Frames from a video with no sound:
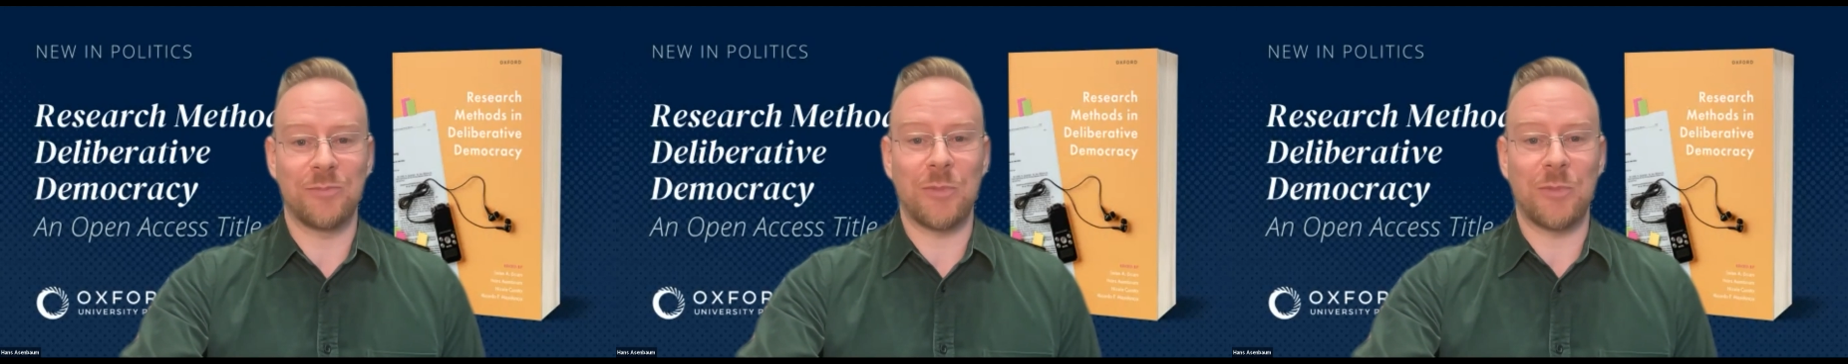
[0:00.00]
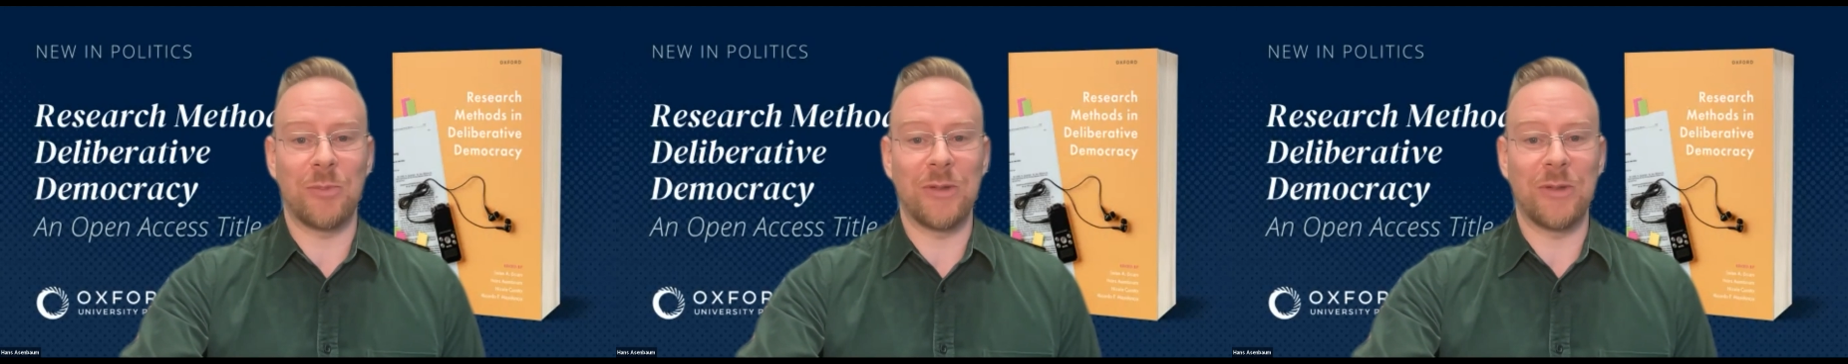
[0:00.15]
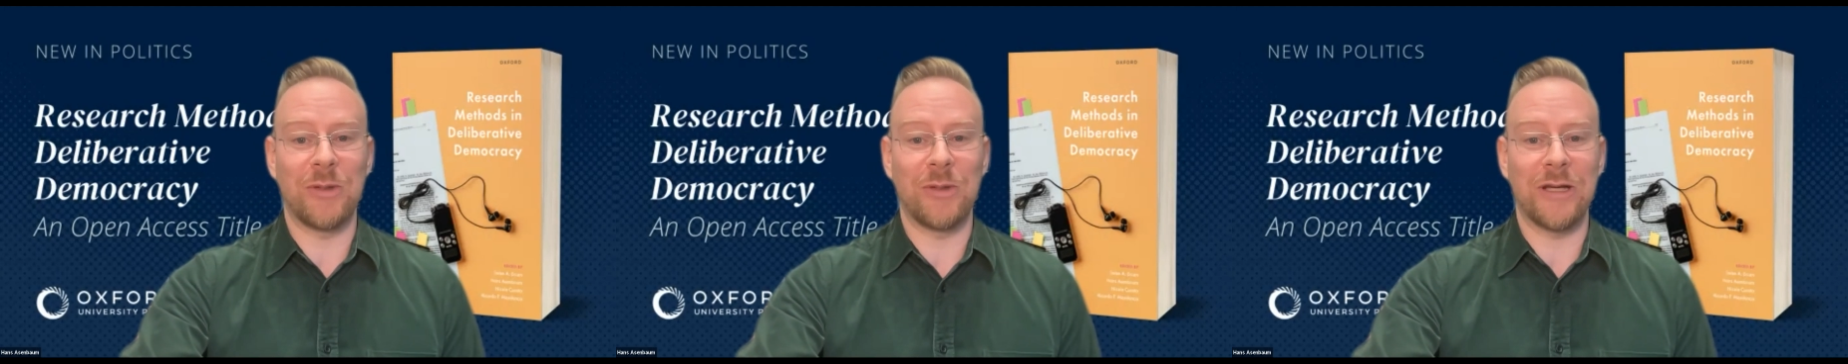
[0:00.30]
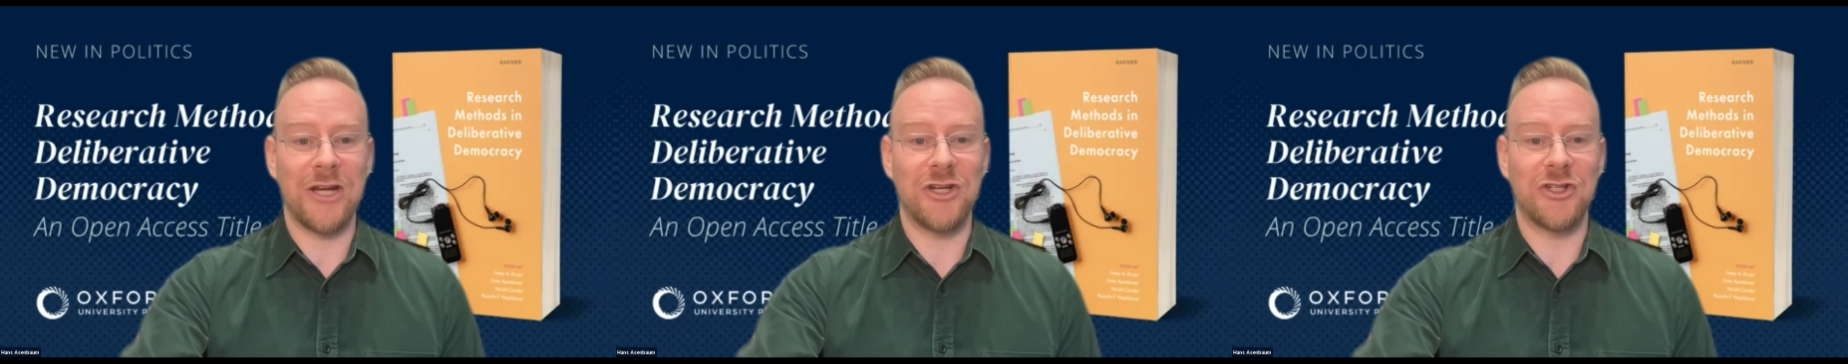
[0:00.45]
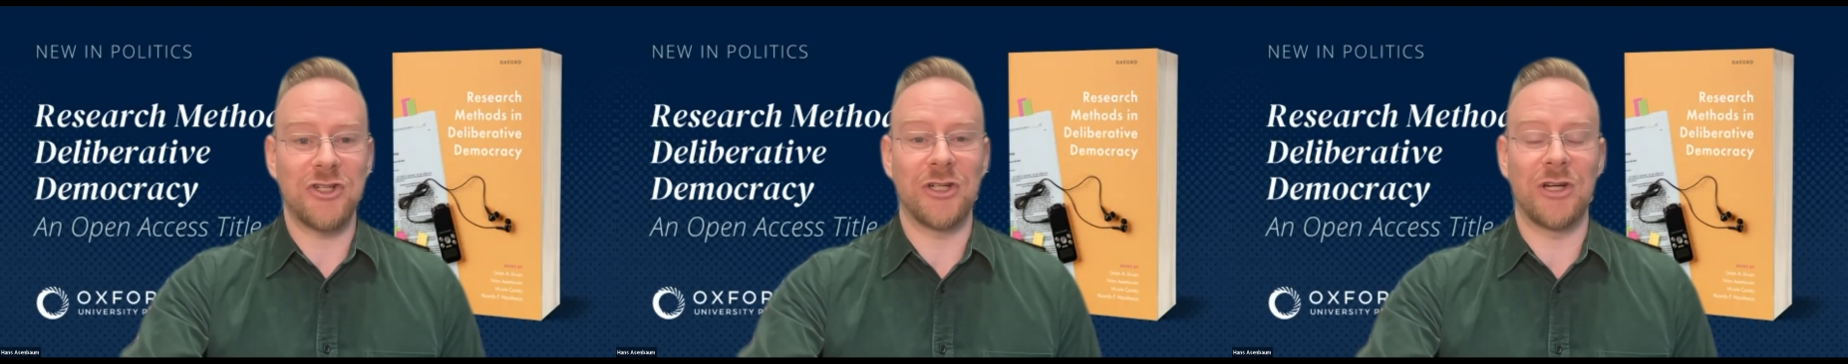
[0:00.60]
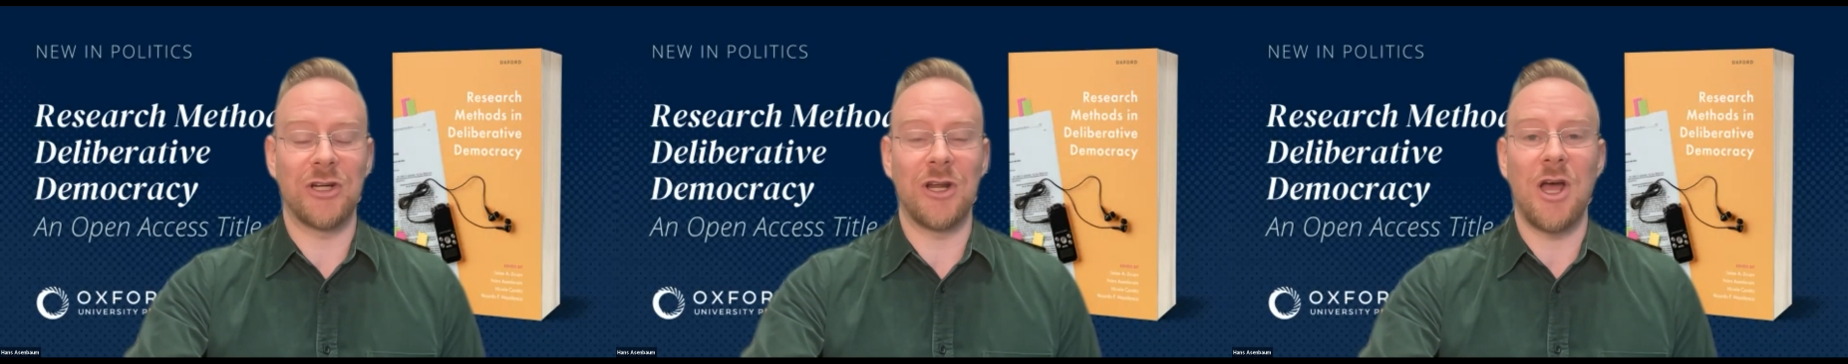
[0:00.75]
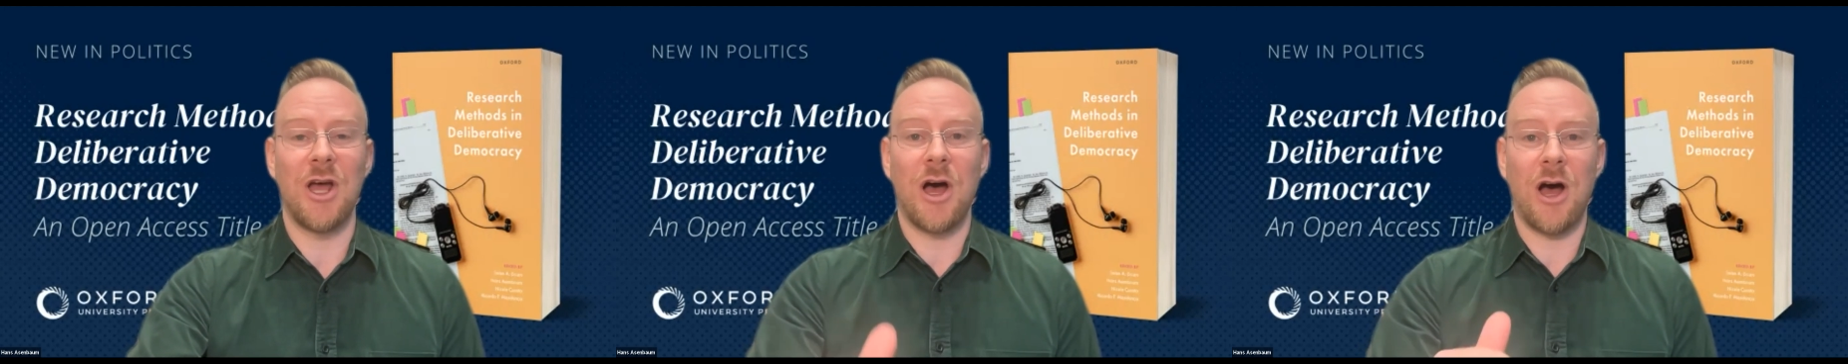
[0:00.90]

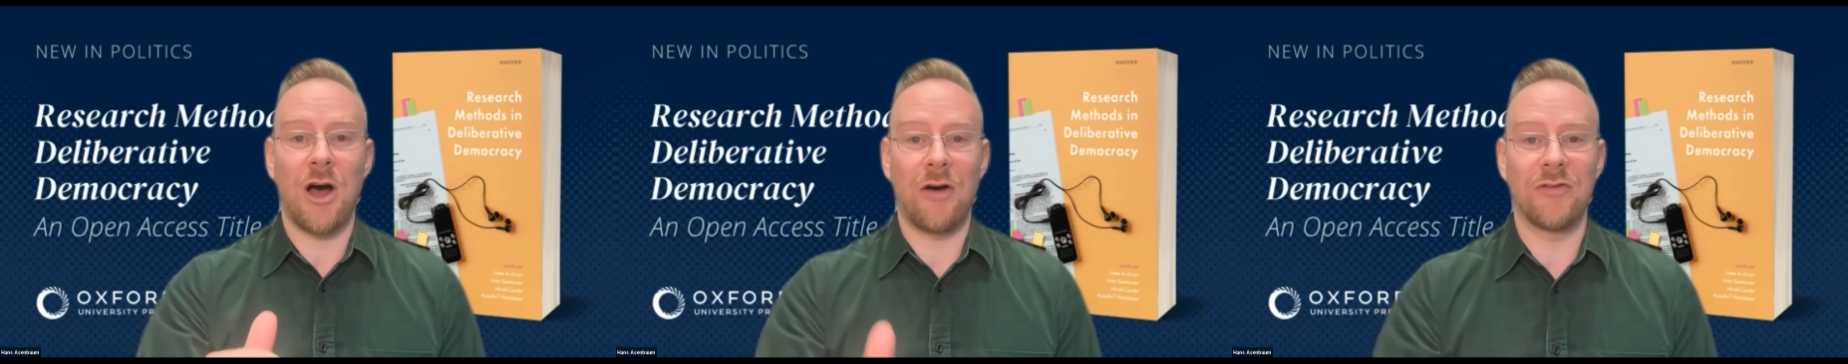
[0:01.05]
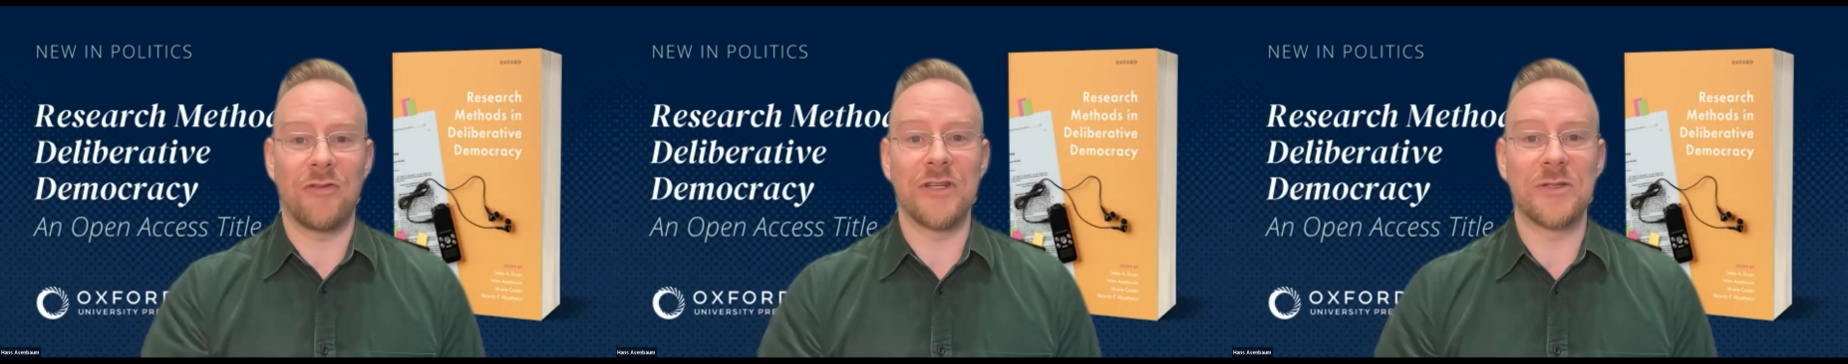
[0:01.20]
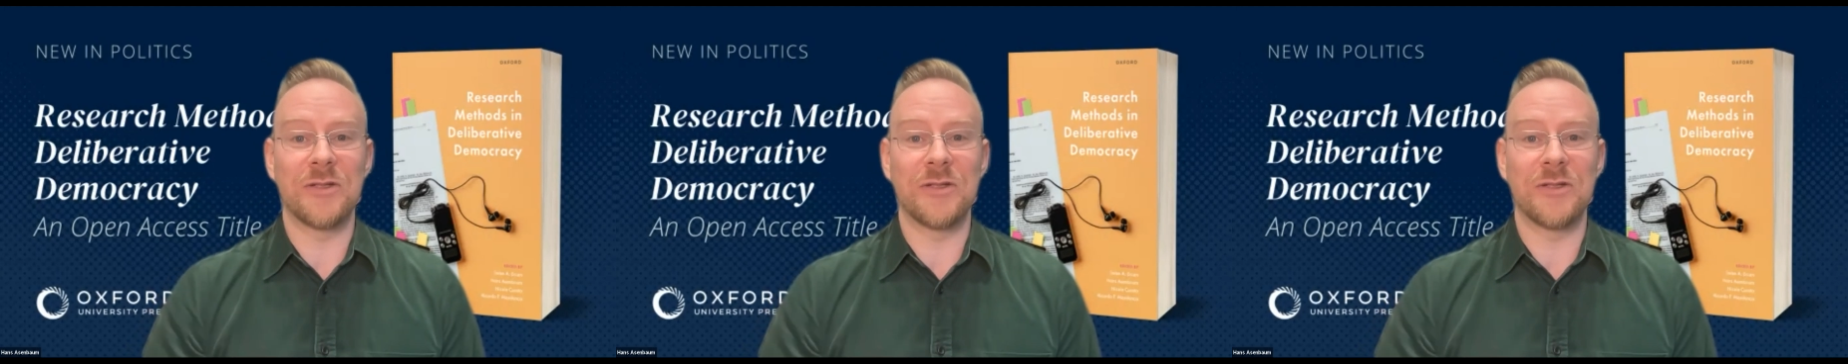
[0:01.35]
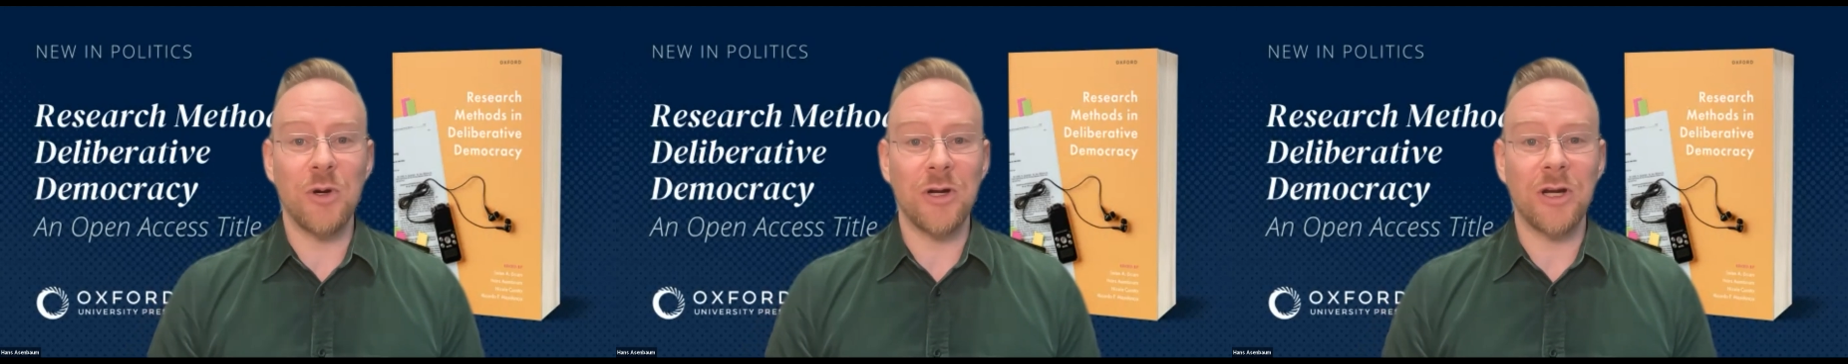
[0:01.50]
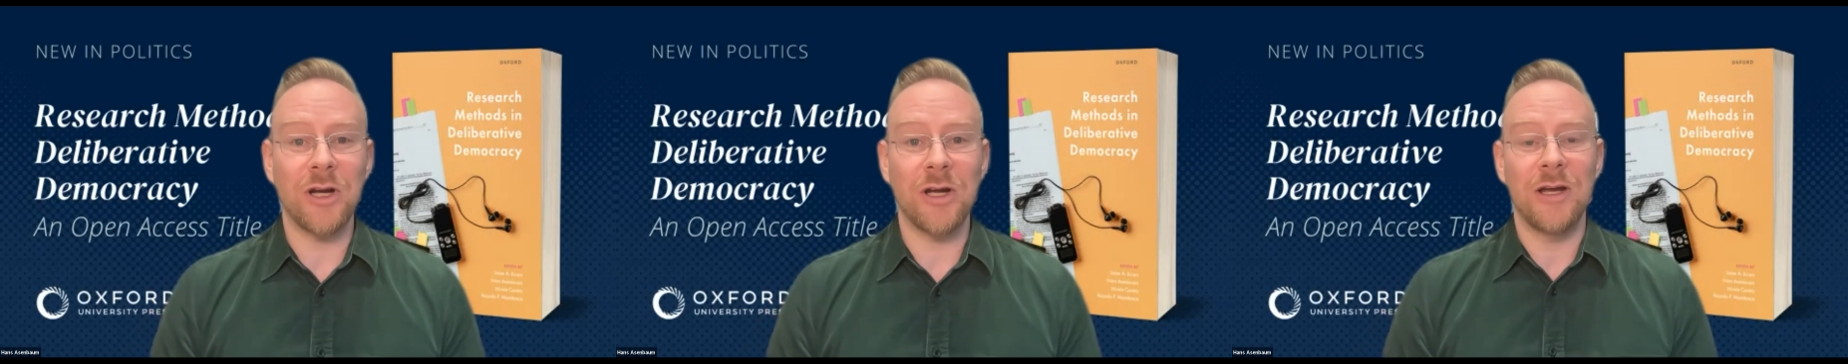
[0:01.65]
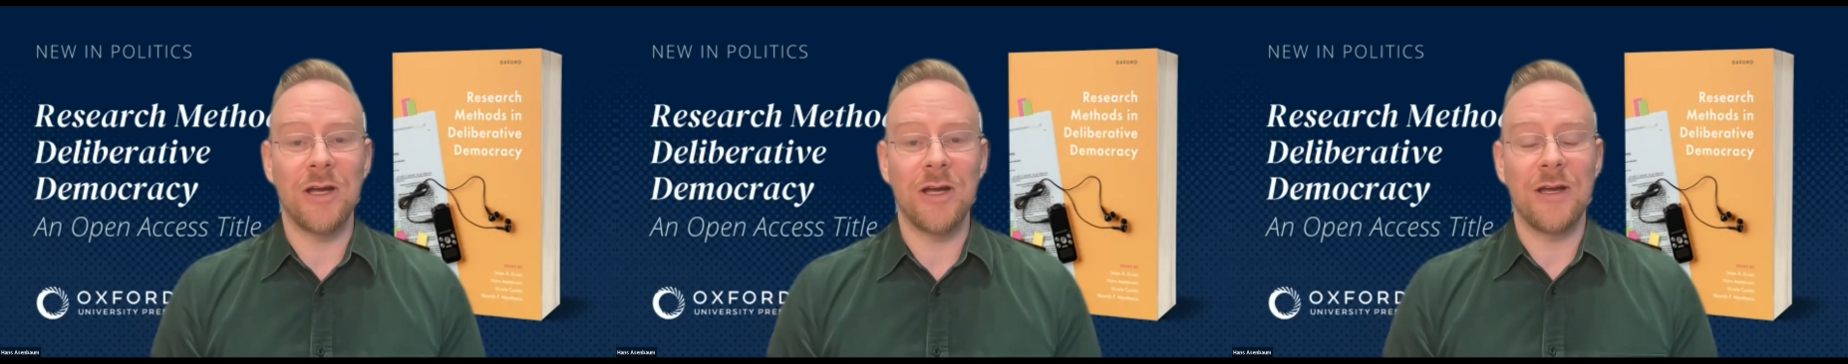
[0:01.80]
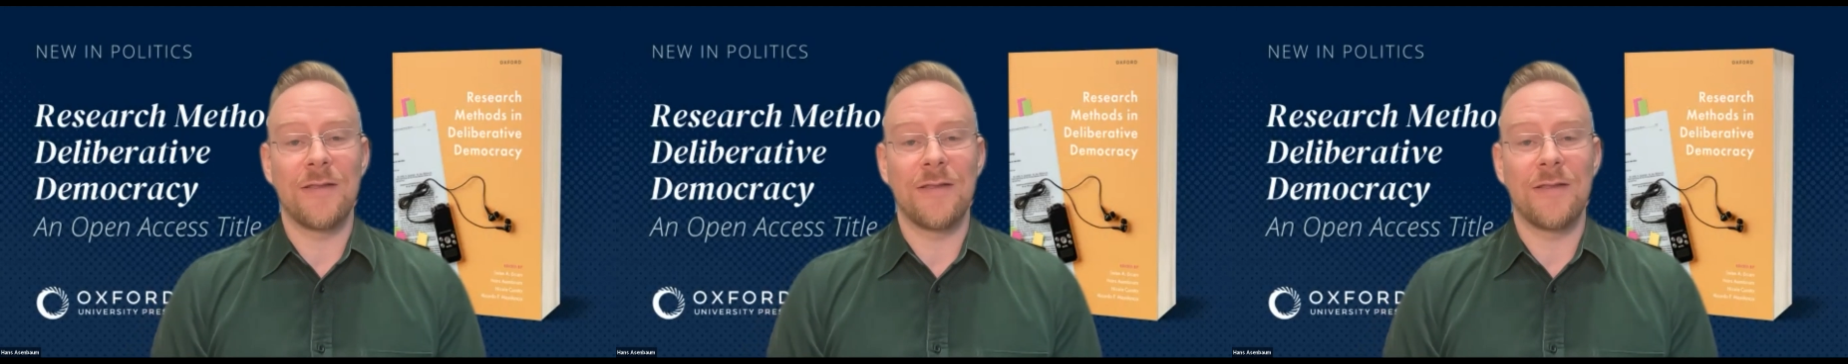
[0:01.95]
publication of this book.